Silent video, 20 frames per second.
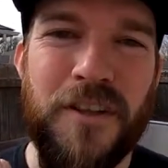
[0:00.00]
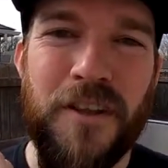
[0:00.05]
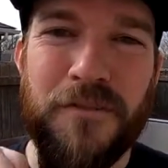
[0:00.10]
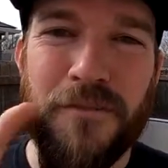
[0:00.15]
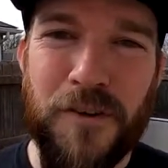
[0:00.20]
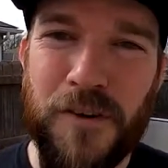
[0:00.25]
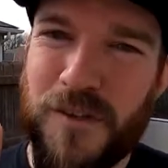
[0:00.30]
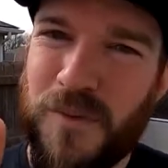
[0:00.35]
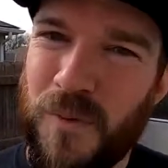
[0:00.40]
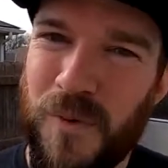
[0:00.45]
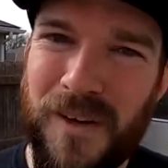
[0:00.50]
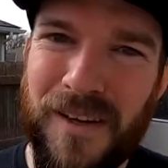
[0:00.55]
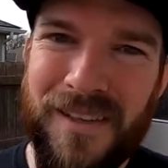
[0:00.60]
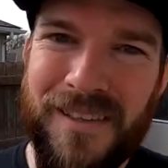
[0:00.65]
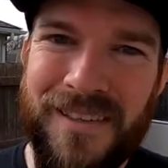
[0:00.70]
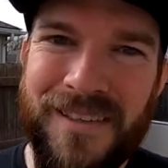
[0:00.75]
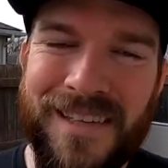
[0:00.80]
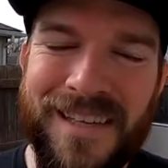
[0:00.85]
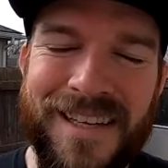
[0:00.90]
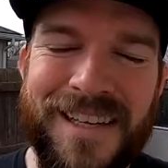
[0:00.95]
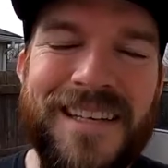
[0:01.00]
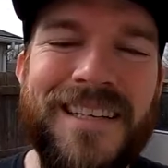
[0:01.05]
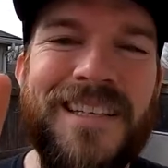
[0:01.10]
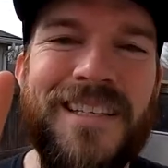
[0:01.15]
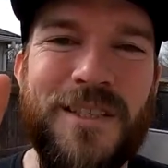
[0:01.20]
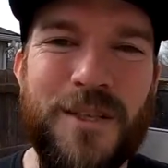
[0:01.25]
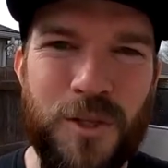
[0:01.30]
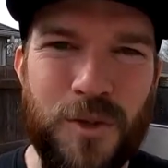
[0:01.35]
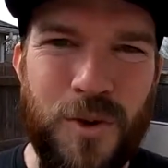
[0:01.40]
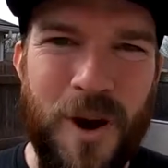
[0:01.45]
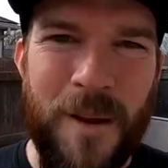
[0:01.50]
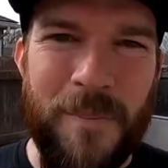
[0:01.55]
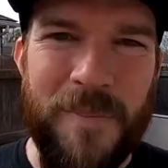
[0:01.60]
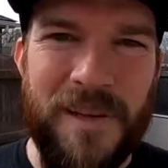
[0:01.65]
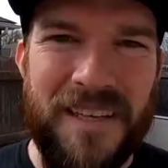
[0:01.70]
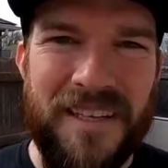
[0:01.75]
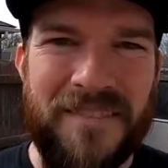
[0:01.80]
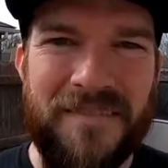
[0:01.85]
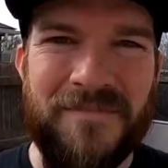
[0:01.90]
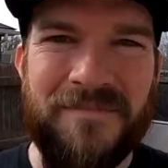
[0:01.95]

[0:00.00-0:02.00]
And the first one is the drop in.